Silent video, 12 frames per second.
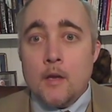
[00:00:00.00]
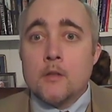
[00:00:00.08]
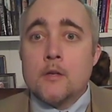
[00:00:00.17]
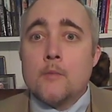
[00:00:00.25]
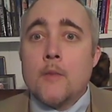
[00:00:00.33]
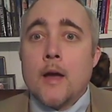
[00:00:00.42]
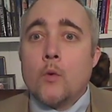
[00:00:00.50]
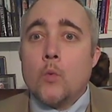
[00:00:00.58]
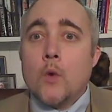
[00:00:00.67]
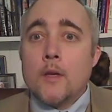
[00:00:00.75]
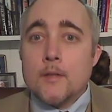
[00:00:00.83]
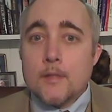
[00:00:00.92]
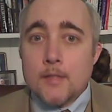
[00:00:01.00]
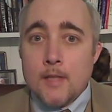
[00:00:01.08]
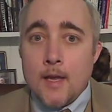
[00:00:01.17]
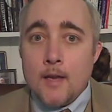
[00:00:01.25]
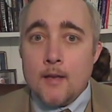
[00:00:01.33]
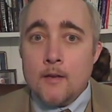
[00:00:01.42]
No matter what you
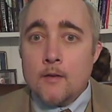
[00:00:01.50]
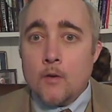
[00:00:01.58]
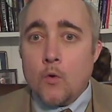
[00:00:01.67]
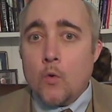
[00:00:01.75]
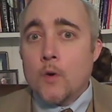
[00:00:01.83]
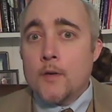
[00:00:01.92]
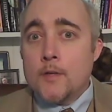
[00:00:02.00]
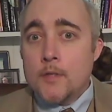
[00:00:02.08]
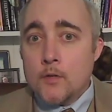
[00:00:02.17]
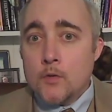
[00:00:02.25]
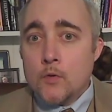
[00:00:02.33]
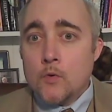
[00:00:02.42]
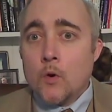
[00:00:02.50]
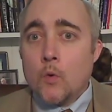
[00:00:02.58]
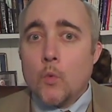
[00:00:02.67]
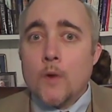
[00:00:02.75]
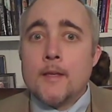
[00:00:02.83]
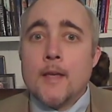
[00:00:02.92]
say or do or
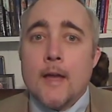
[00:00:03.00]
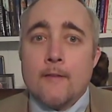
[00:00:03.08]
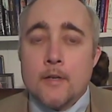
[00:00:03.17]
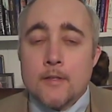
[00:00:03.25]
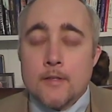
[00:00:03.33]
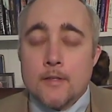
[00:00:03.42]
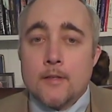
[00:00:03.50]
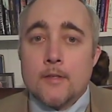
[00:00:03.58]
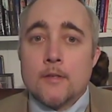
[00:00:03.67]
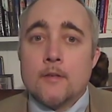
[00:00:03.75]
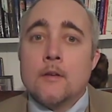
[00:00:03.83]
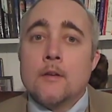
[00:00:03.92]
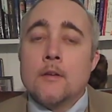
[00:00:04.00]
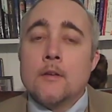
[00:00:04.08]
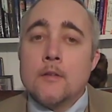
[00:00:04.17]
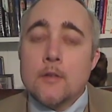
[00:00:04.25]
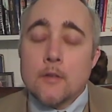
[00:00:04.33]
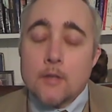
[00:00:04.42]
what the evidence is,
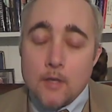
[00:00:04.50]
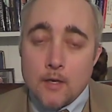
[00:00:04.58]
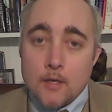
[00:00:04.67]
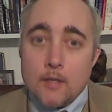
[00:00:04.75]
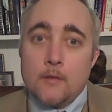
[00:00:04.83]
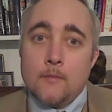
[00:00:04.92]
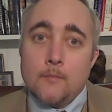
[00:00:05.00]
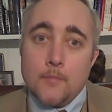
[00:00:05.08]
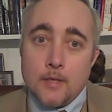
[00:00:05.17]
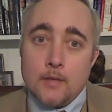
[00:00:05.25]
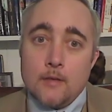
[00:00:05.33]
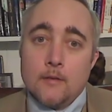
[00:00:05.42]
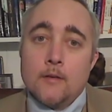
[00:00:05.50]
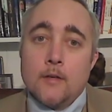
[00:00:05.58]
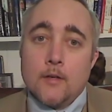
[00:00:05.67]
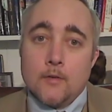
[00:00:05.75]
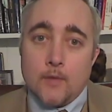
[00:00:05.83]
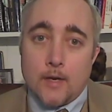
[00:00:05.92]
you're going to be
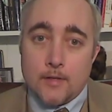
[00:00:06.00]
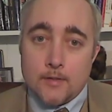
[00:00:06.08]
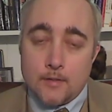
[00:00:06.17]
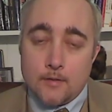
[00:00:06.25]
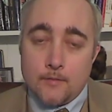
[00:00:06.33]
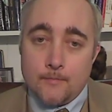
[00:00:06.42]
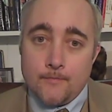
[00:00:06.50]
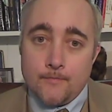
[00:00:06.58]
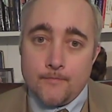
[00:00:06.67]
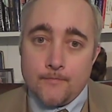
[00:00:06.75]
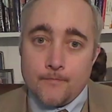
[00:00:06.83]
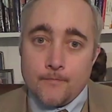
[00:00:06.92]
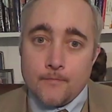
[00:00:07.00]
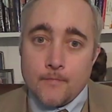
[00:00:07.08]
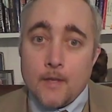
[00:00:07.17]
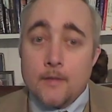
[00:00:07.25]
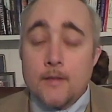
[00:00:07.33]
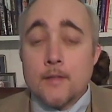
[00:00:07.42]
arrested.
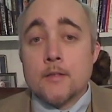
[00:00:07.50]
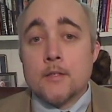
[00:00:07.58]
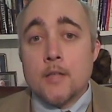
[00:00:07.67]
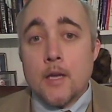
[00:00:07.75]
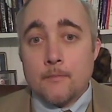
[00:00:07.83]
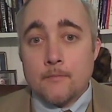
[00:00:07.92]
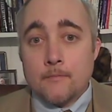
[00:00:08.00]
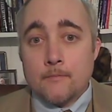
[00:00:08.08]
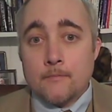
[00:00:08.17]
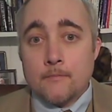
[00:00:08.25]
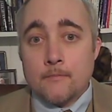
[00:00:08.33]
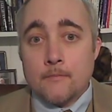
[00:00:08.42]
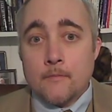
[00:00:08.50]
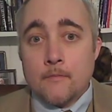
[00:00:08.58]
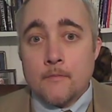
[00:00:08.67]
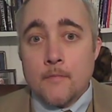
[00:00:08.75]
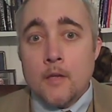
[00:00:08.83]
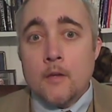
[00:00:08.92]
That's a shame.
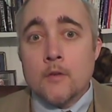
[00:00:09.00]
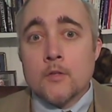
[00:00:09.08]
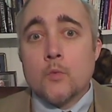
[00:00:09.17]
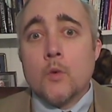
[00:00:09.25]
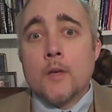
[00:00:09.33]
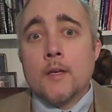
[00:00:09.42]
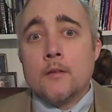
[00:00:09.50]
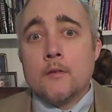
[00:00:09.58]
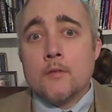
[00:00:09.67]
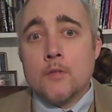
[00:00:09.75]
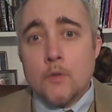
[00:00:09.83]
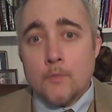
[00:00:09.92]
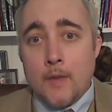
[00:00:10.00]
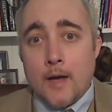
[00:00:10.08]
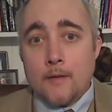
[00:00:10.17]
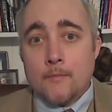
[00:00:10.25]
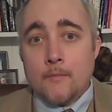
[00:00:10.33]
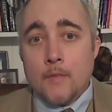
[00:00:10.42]
So, what can you do about
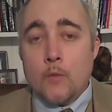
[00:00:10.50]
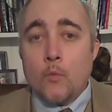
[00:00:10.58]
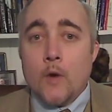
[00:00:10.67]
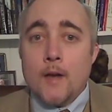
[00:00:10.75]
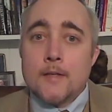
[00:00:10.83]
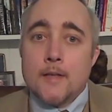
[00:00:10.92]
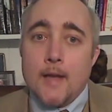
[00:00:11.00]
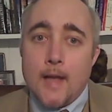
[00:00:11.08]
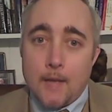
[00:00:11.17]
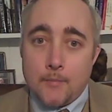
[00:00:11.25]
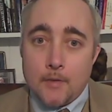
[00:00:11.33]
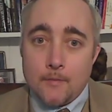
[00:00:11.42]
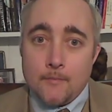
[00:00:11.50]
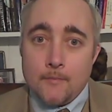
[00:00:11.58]
it, and why does it happen?